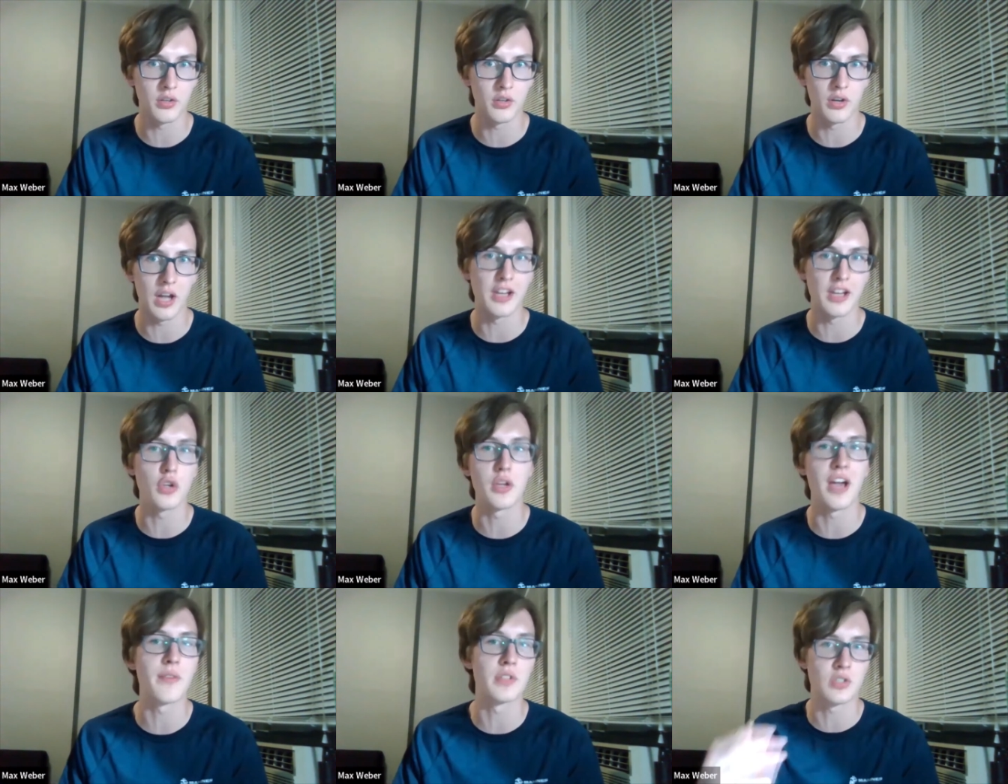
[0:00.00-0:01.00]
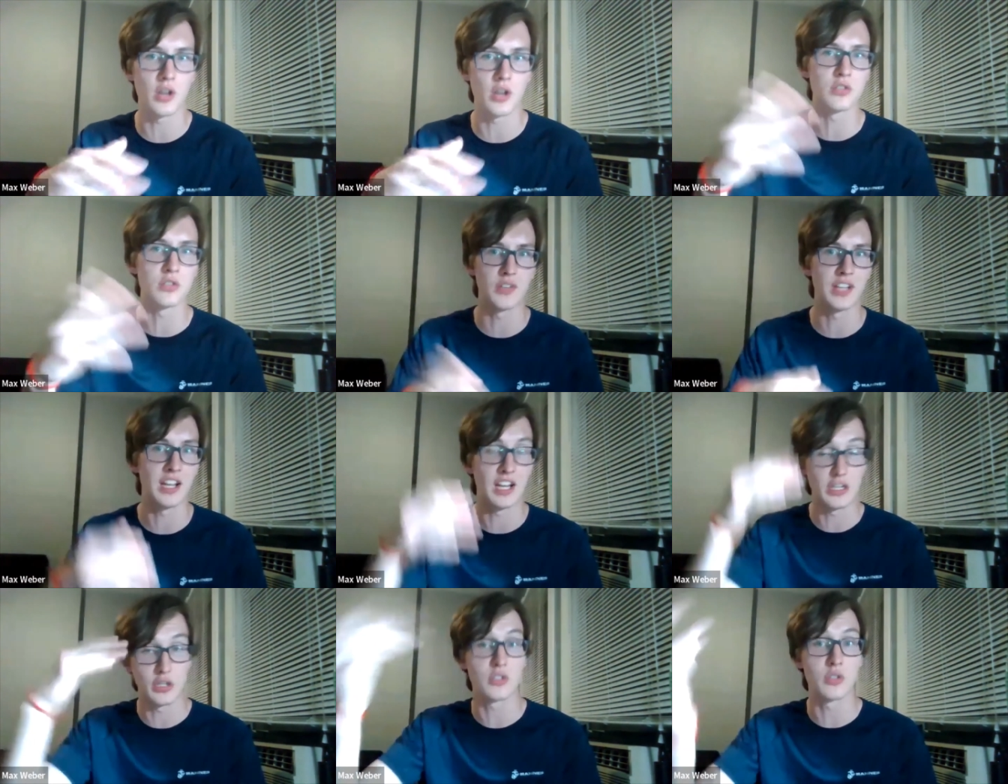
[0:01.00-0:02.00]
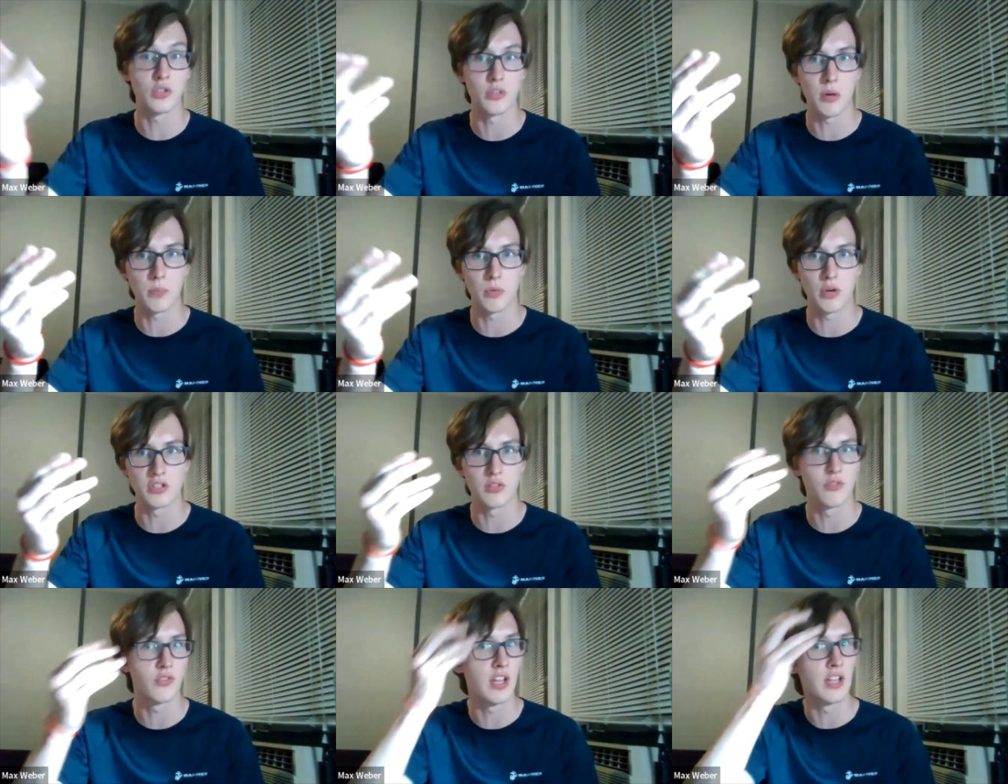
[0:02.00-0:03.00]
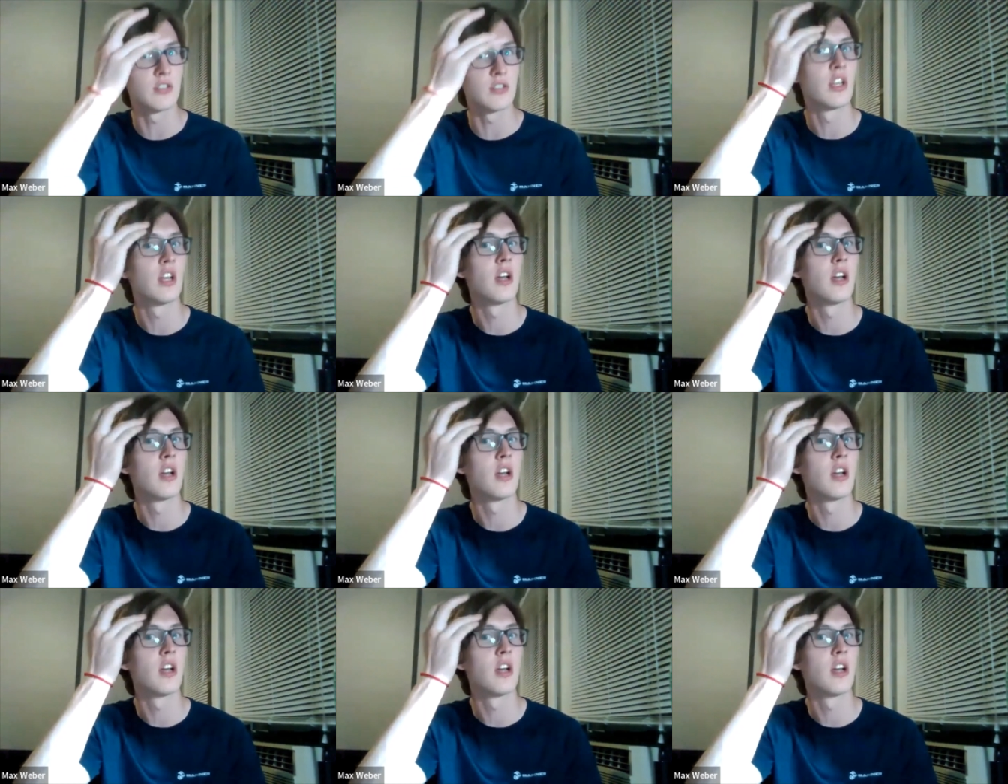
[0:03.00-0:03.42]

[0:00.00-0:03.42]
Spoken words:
Or I know you haven't started serving it and you're still in the preparation phase,